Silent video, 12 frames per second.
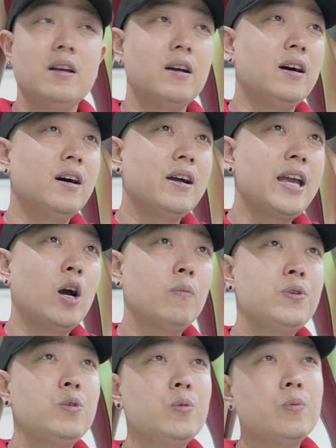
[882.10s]

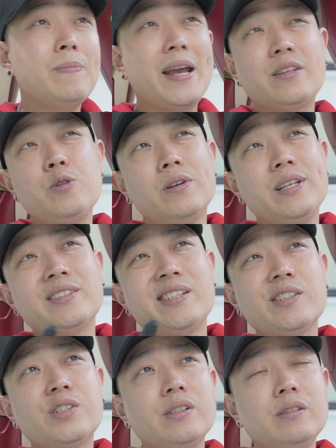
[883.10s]
help you make your
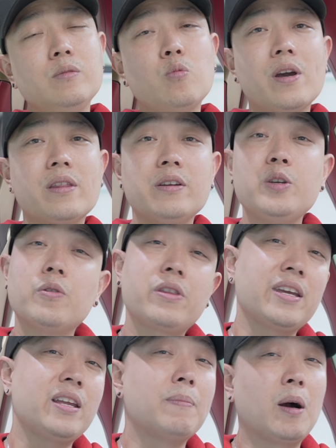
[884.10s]
decision whether you're
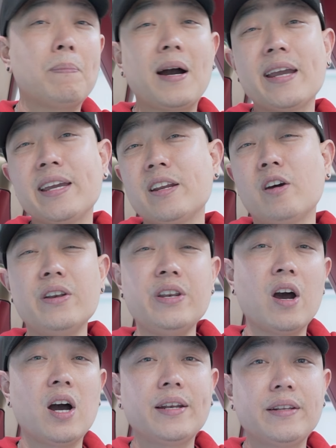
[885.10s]
thinking about buying it or
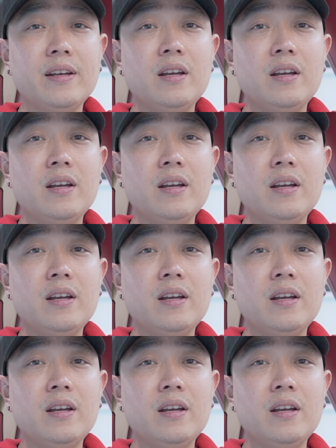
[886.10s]
not.